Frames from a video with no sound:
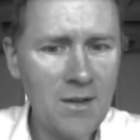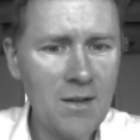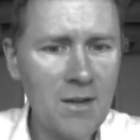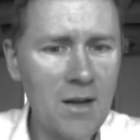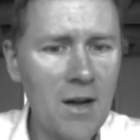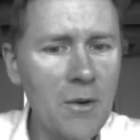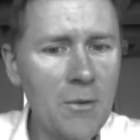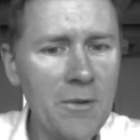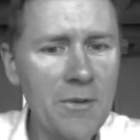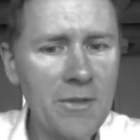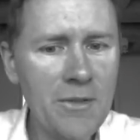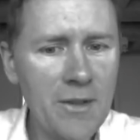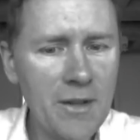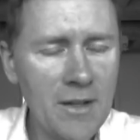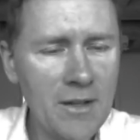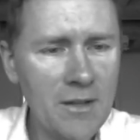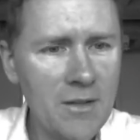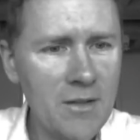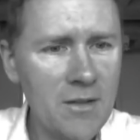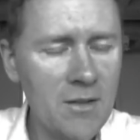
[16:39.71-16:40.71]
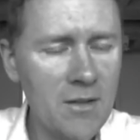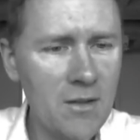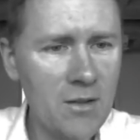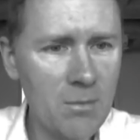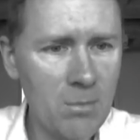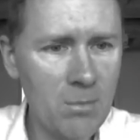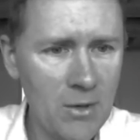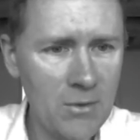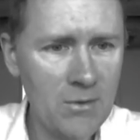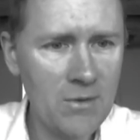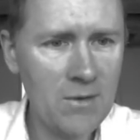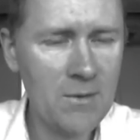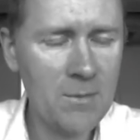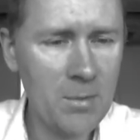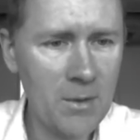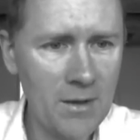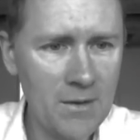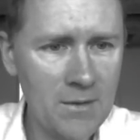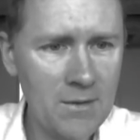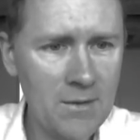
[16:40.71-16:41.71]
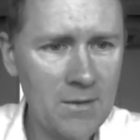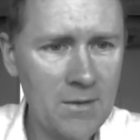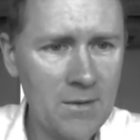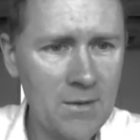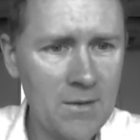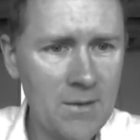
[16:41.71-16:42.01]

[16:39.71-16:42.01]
how you think about space.